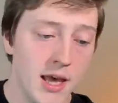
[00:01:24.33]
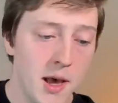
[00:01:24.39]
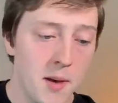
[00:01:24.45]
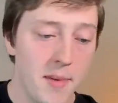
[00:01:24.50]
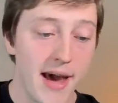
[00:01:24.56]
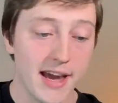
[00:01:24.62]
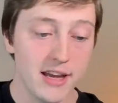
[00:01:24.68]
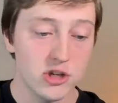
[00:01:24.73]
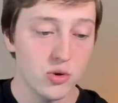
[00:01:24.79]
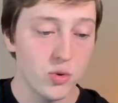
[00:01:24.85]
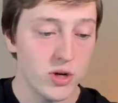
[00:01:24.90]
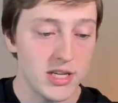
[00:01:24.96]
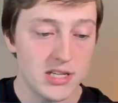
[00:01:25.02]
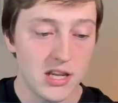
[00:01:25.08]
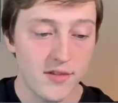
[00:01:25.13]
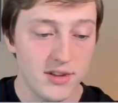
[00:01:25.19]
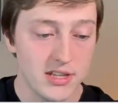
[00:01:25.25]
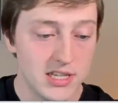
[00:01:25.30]
back in
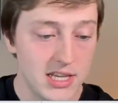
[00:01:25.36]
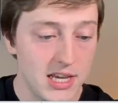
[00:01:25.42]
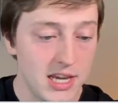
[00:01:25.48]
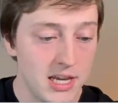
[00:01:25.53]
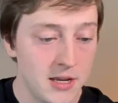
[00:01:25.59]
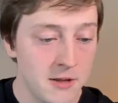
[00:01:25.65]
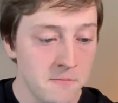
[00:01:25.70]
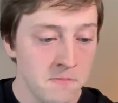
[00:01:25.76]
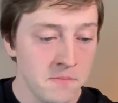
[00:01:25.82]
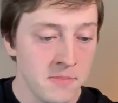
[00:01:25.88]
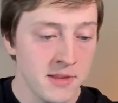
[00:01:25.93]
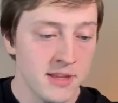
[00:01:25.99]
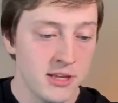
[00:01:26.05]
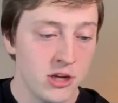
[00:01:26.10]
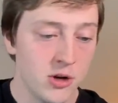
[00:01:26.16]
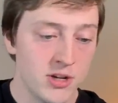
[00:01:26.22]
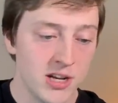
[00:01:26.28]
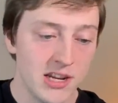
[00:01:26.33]
2017,
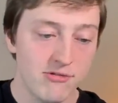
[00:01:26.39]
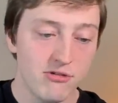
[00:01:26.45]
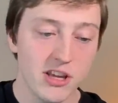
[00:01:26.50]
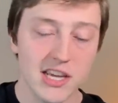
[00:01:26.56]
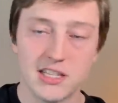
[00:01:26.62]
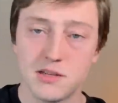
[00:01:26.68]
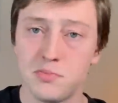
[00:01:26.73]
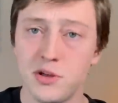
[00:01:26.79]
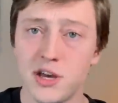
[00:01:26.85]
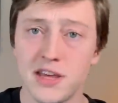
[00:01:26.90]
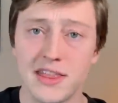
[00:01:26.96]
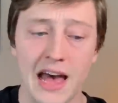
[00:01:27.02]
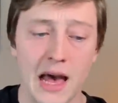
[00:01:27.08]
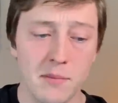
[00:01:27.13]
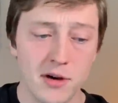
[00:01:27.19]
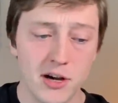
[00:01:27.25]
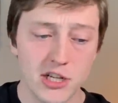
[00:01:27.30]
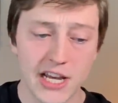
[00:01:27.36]
you know, didn't really get to play that
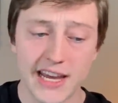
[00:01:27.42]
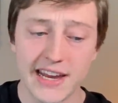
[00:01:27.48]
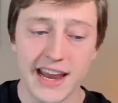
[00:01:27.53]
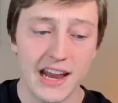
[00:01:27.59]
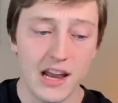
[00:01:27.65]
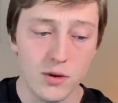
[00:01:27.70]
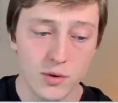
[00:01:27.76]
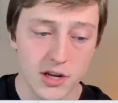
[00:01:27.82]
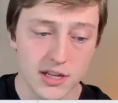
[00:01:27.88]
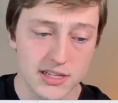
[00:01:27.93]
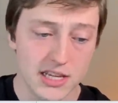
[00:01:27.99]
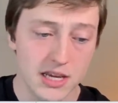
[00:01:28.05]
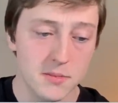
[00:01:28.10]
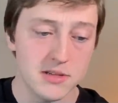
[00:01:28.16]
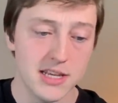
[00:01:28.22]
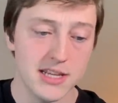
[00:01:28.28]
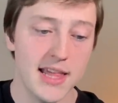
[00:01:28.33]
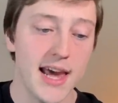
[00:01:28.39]
much, had 81
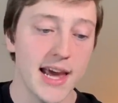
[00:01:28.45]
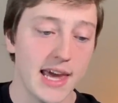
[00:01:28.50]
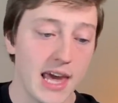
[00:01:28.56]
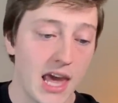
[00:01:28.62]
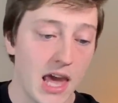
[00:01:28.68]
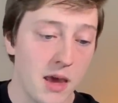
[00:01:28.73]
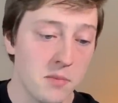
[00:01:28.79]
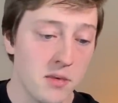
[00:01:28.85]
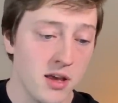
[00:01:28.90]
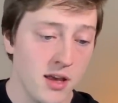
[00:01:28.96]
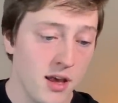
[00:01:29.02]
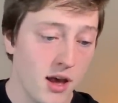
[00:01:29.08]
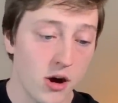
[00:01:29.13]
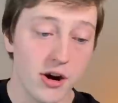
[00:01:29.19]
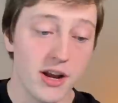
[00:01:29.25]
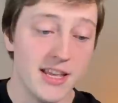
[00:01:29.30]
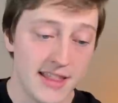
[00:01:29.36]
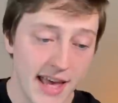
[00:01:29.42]
attempts in that game, or
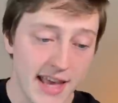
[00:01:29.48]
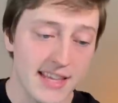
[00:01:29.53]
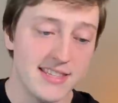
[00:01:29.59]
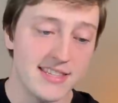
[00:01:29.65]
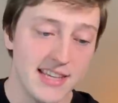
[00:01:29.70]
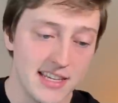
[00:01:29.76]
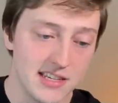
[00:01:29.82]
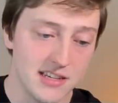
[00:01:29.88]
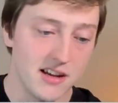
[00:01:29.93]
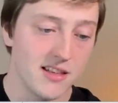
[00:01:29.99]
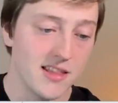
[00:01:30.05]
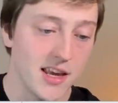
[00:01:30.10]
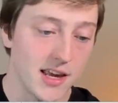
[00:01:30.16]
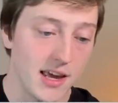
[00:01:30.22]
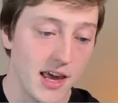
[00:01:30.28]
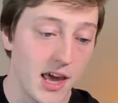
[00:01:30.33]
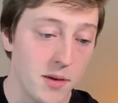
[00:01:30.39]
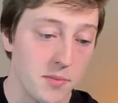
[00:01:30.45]
in that season, not that
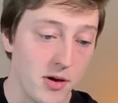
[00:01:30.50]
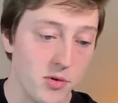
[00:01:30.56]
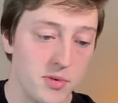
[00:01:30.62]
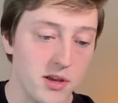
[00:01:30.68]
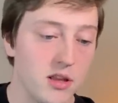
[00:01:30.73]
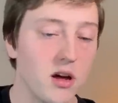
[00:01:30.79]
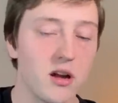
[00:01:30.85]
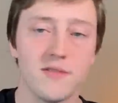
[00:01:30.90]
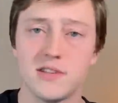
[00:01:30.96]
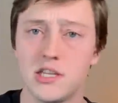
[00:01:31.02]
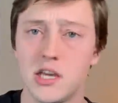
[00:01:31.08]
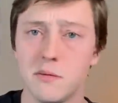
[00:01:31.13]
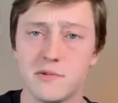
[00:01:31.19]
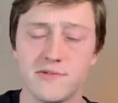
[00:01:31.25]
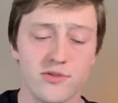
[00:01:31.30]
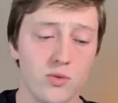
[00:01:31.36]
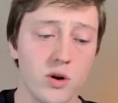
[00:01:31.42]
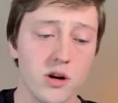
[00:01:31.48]
game. That would be a lot of attempts
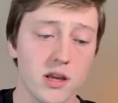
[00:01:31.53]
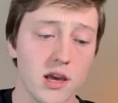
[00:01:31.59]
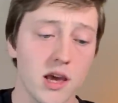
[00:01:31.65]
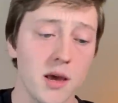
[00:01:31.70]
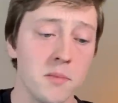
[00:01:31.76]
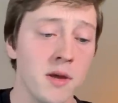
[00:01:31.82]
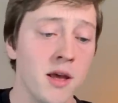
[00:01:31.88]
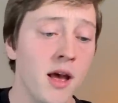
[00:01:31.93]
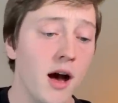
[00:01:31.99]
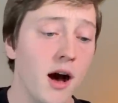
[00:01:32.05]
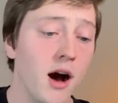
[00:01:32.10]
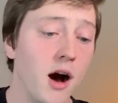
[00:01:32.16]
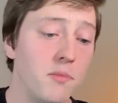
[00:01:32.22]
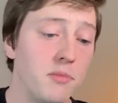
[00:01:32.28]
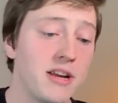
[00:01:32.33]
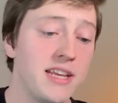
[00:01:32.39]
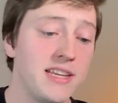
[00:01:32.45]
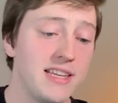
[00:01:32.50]
for one game.
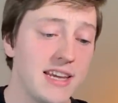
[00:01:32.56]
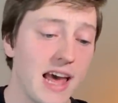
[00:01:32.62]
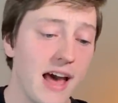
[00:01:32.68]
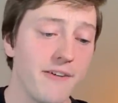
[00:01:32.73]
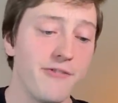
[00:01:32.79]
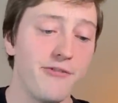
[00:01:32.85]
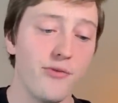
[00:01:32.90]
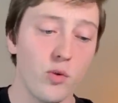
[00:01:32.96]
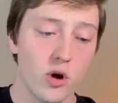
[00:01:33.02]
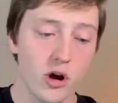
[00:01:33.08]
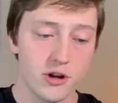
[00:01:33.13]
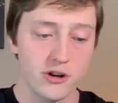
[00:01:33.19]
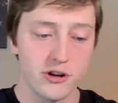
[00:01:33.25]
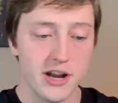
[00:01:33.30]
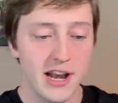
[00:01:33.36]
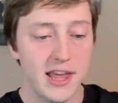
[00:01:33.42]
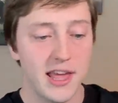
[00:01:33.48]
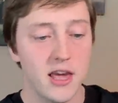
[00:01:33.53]
But he did have
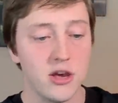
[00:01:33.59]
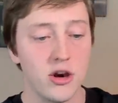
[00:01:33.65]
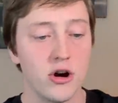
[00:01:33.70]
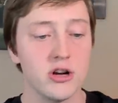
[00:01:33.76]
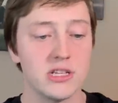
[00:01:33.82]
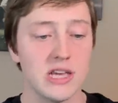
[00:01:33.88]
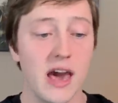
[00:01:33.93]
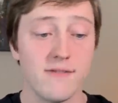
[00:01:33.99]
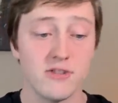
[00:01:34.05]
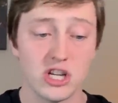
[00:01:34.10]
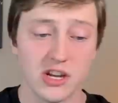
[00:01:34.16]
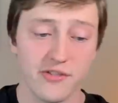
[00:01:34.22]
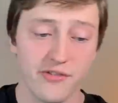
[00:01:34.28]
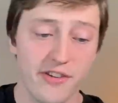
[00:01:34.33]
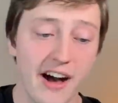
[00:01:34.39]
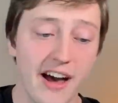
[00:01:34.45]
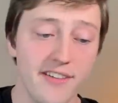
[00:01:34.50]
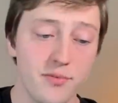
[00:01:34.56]
488 yards, averaging
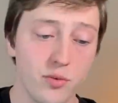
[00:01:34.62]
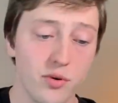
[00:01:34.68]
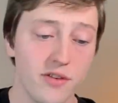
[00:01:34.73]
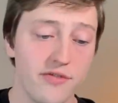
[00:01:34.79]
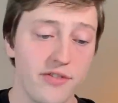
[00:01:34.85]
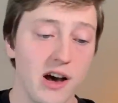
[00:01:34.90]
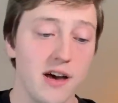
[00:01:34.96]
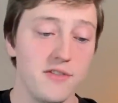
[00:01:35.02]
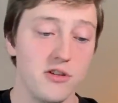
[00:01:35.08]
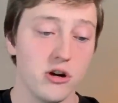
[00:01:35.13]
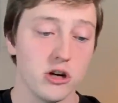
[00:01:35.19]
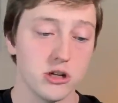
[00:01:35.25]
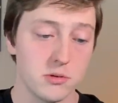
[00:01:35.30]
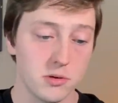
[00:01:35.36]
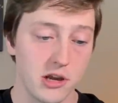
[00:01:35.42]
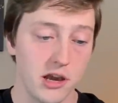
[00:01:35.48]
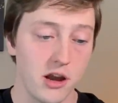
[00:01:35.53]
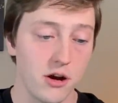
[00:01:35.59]
5.5 yards
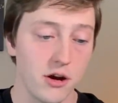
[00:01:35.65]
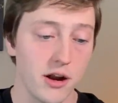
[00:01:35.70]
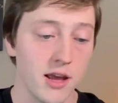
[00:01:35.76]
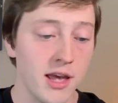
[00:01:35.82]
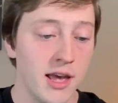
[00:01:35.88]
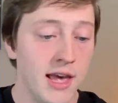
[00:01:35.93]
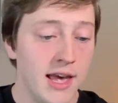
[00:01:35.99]
per carry.